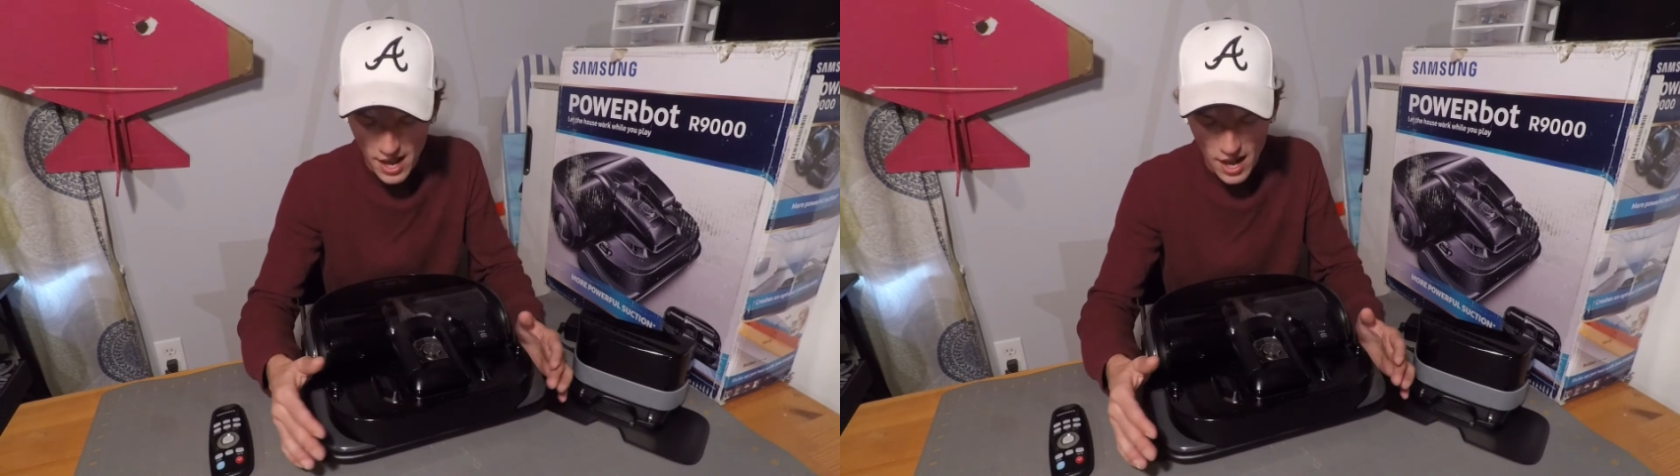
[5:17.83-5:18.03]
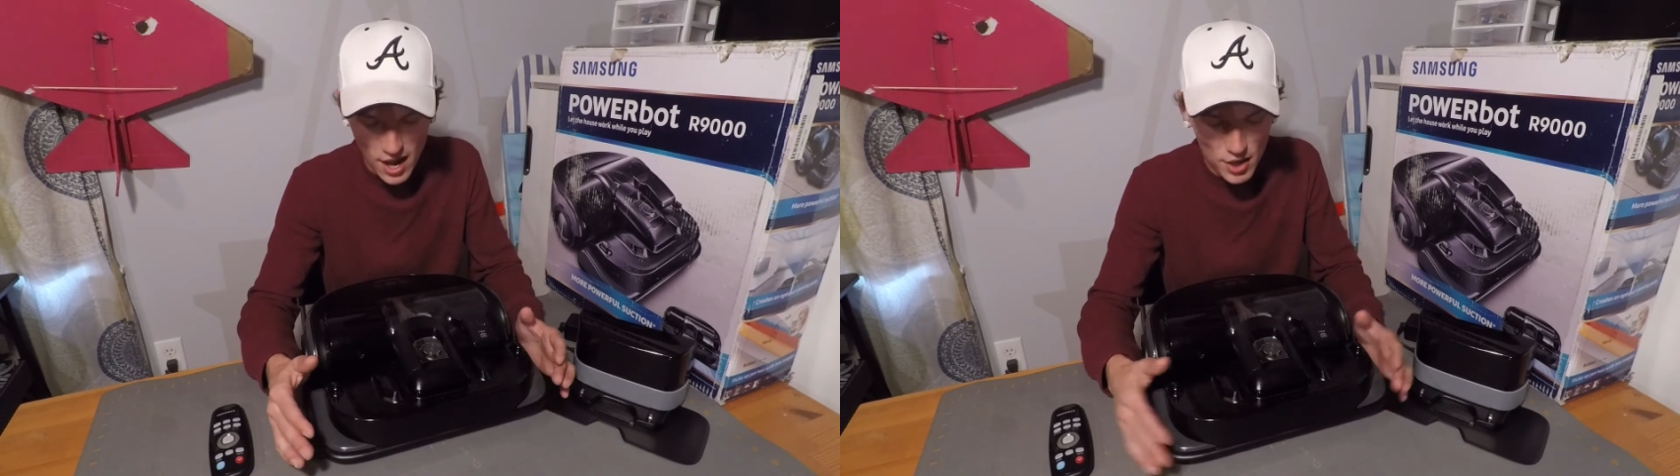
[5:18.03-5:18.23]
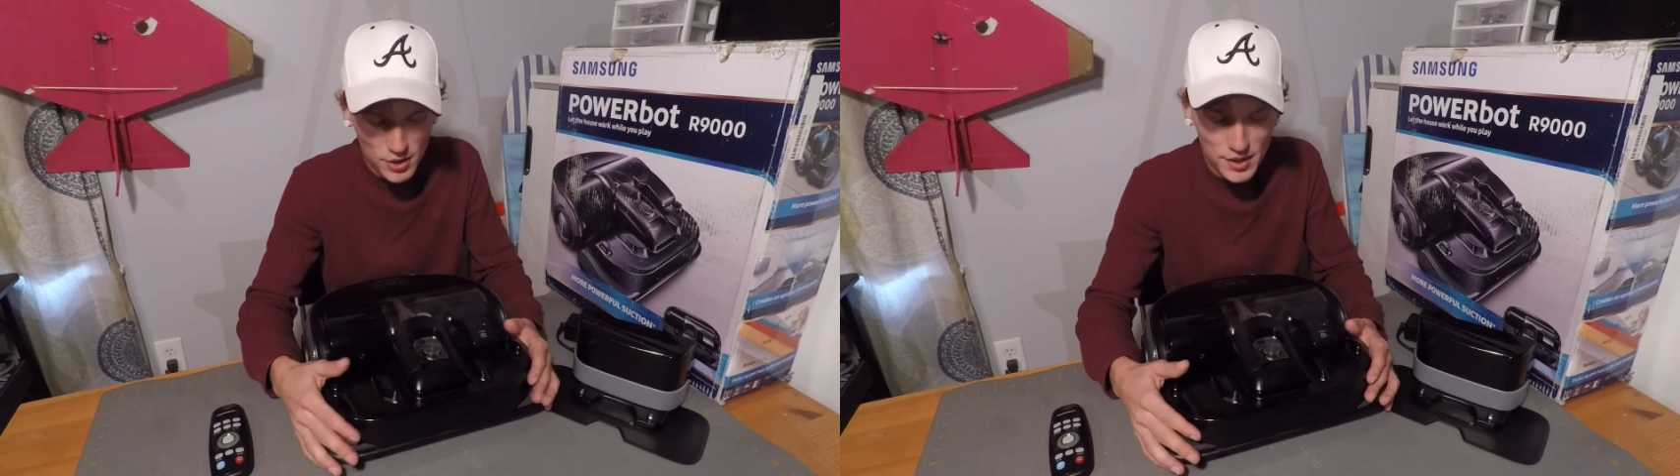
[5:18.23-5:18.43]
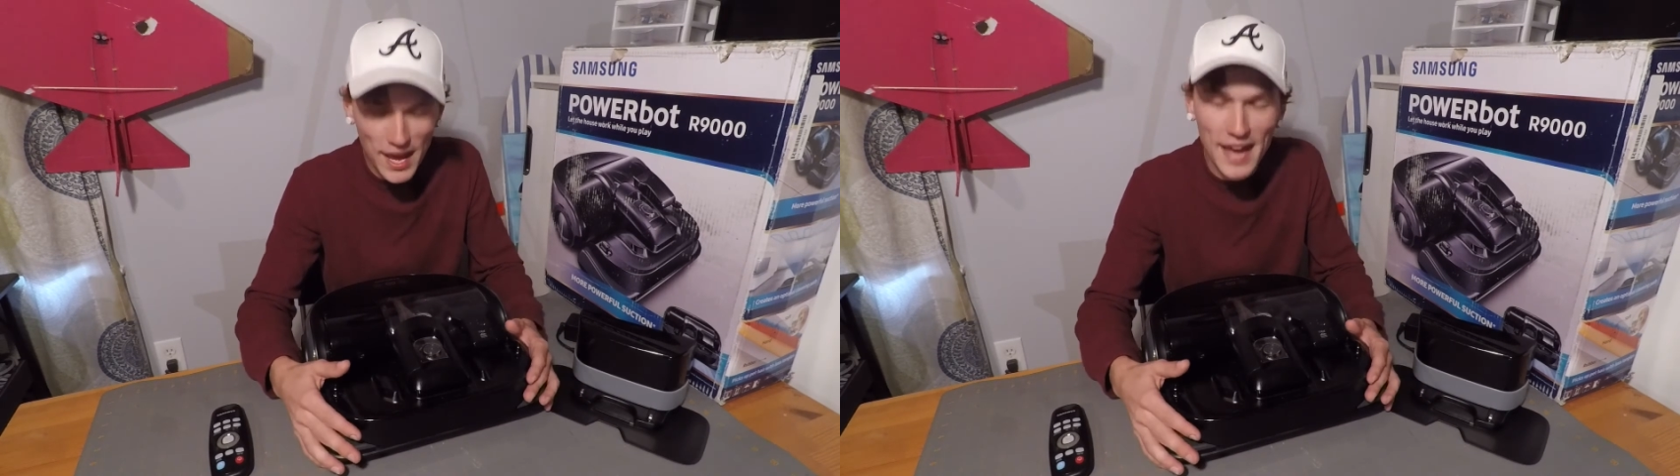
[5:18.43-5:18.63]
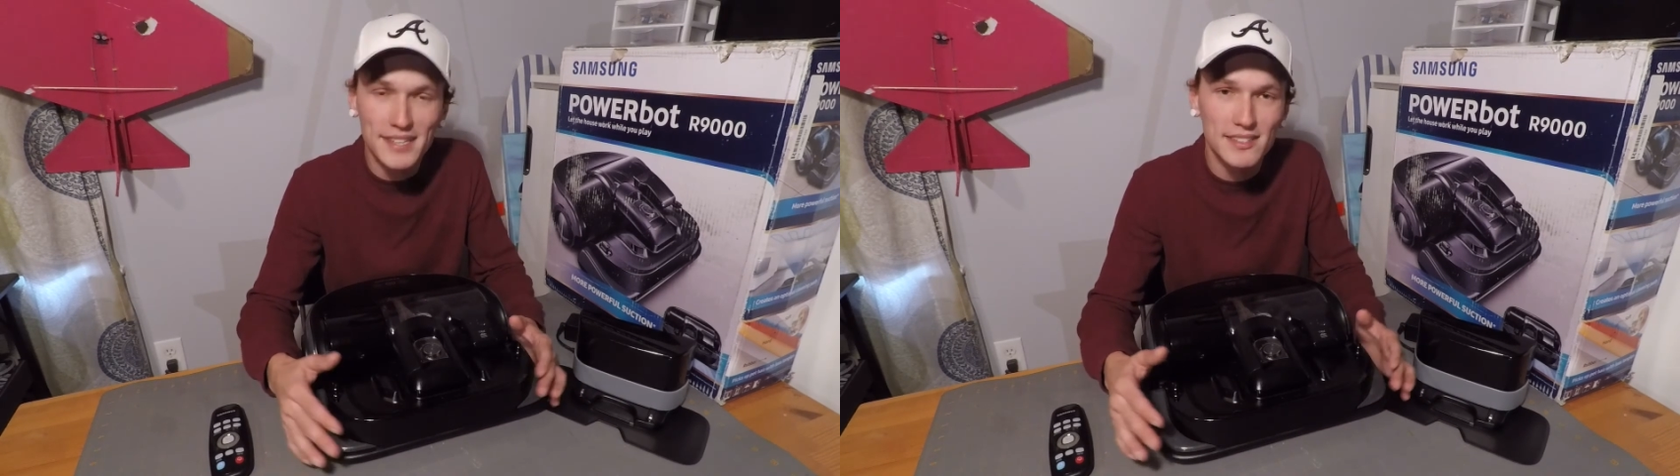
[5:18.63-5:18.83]
Other than
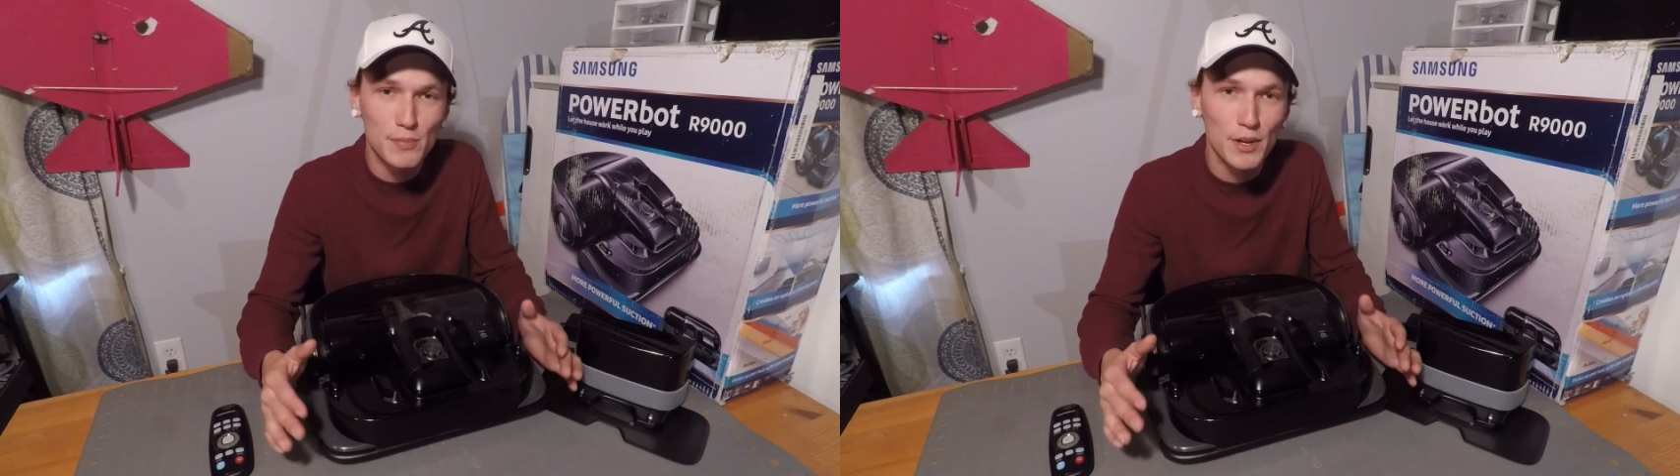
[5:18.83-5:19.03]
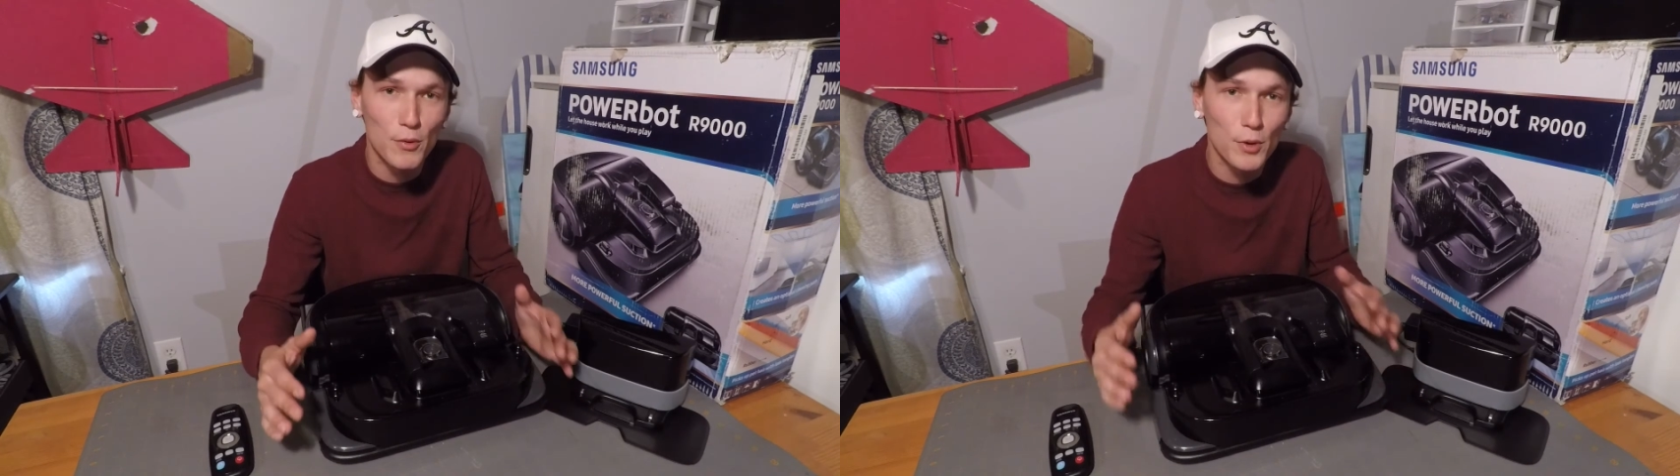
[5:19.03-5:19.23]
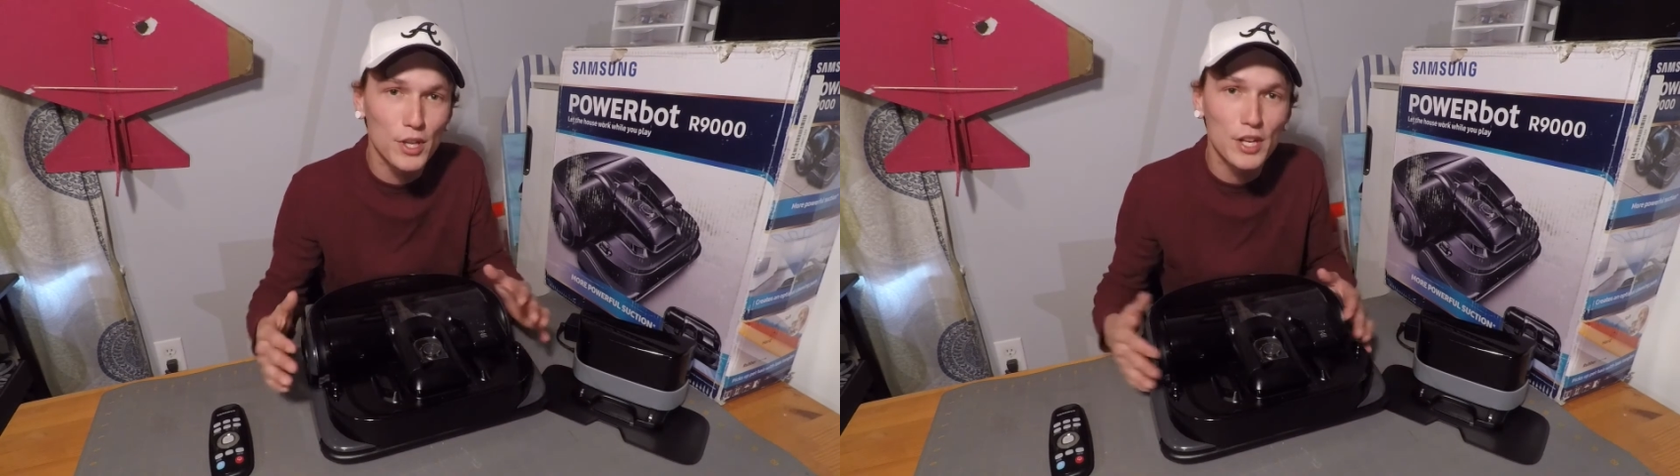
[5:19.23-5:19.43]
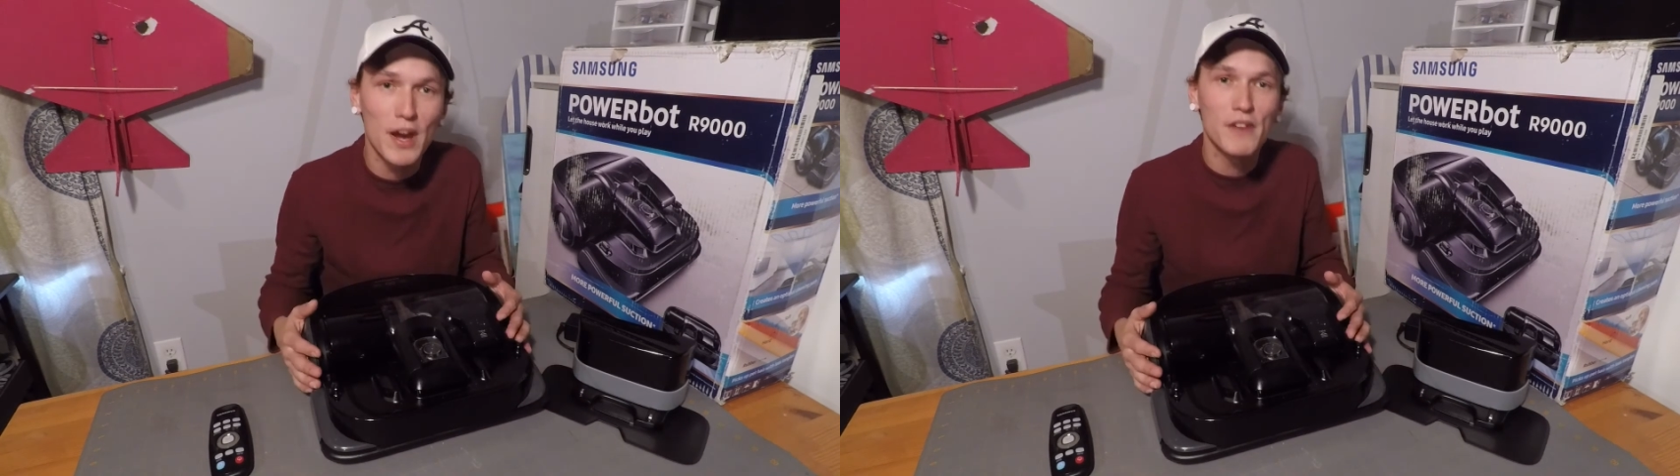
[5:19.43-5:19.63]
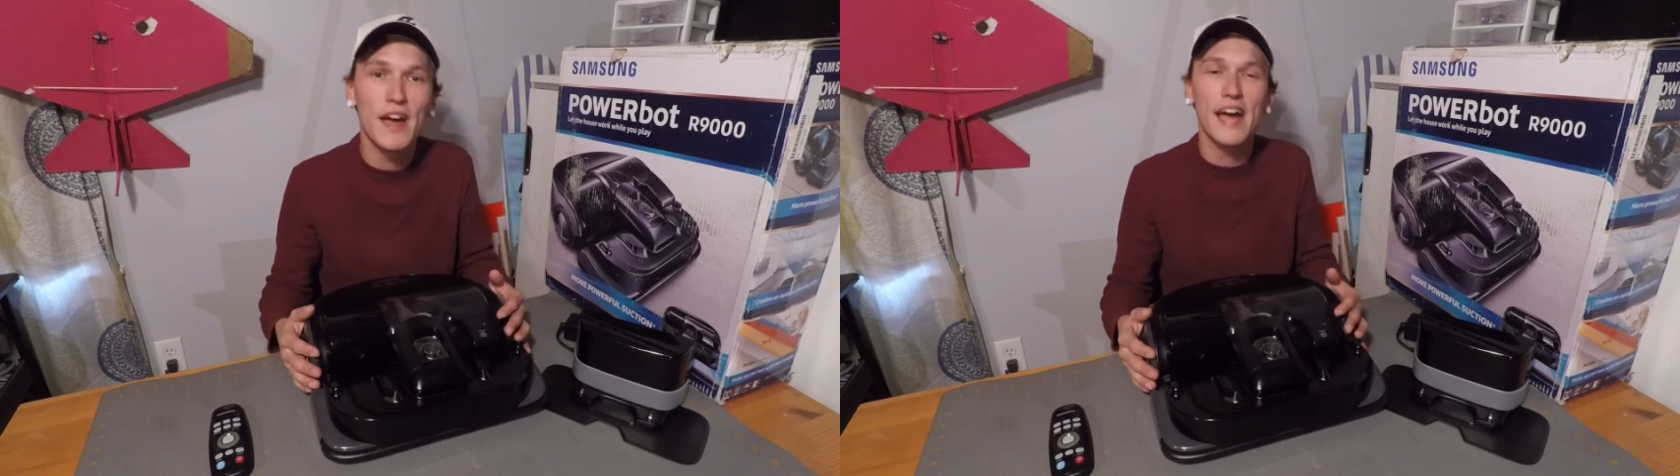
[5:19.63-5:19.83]
that, this has been a really
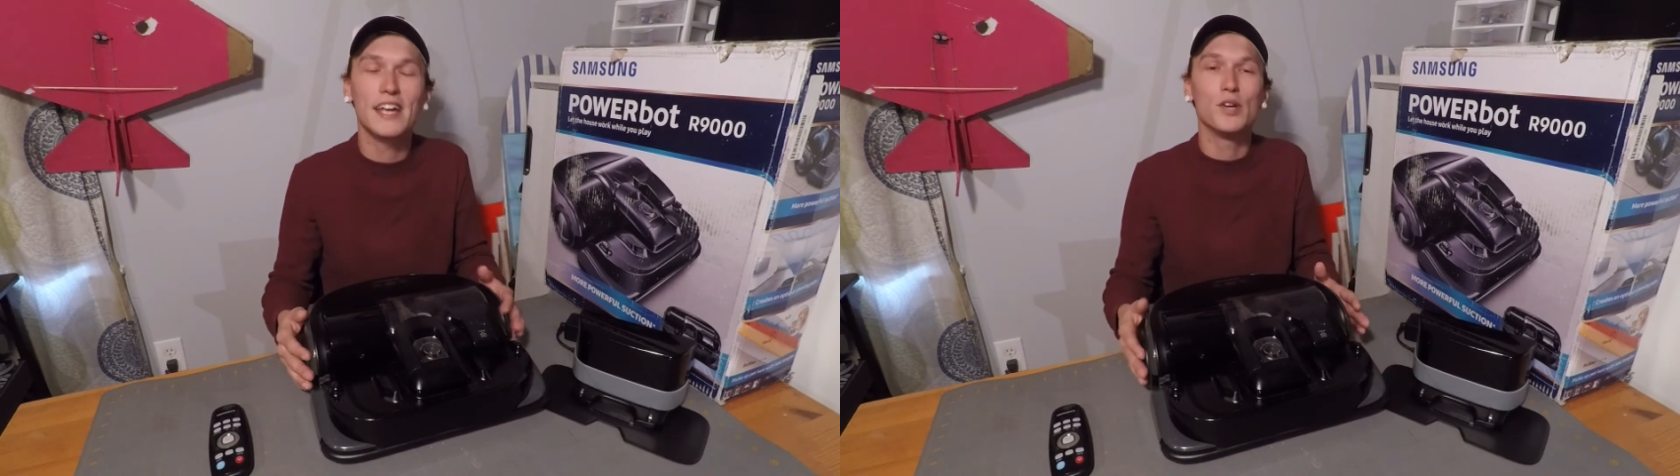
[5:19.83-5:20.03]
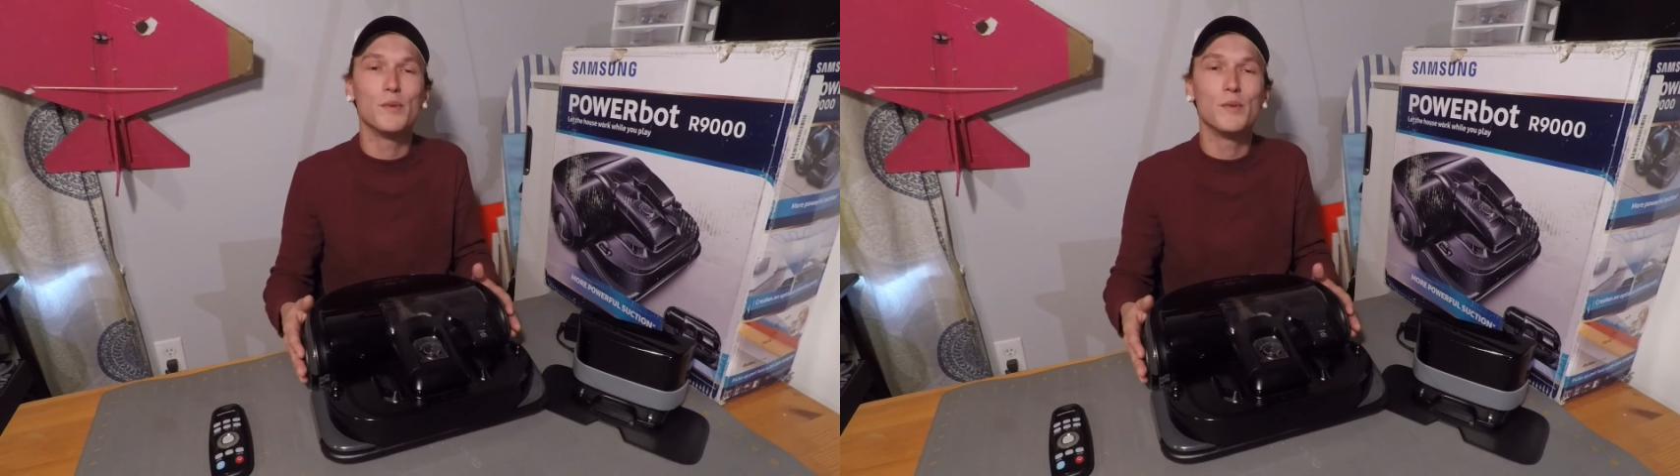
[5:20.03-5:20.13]
great vacuum.